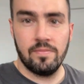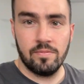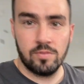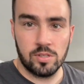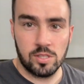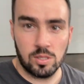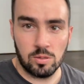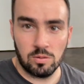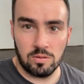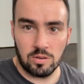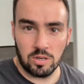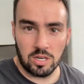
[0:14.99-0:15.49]

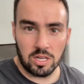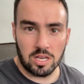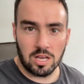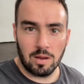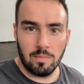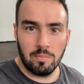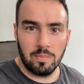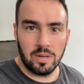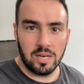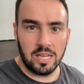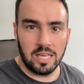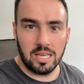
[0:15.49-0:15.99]
So we've got a
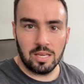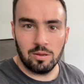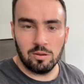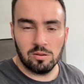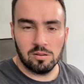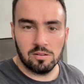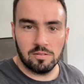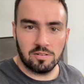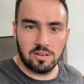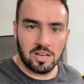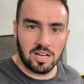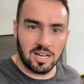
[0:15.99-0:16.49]
company who
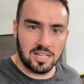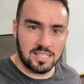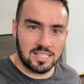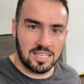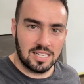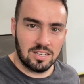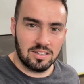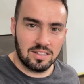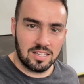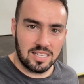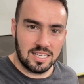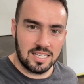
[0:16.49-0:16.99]
have cut
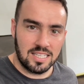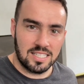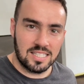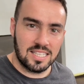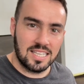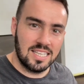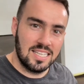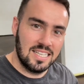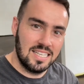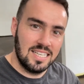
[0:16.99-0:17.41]
out these